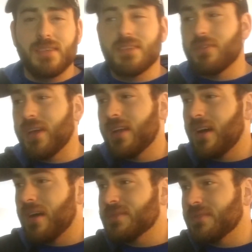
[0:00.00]
is a great
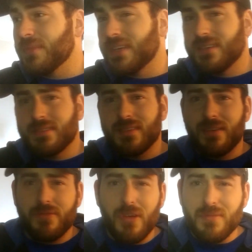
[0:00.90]
option, because
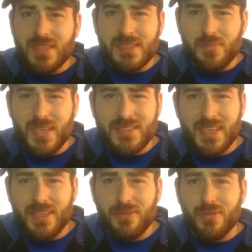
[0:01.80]
if you have a display
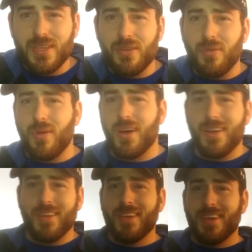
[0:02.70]
tank, you really don't
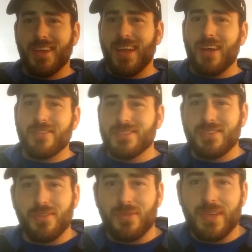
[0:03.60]
want an air
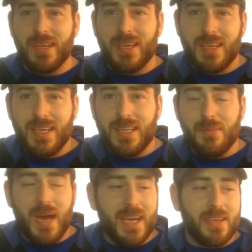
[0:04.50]
stone in
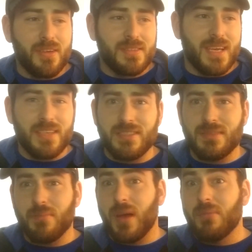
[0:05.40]
the back of your tank
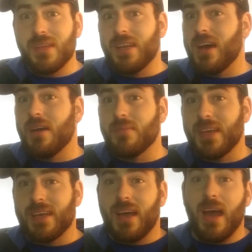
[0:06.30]
just bubbling up.
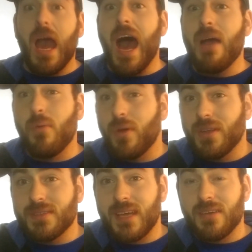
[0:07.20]
Like, I
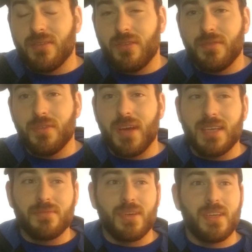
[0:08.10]
wouldn't. I don't know if you
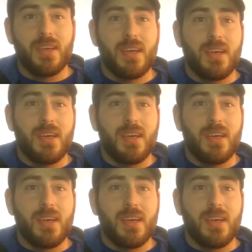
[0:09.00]
guys would.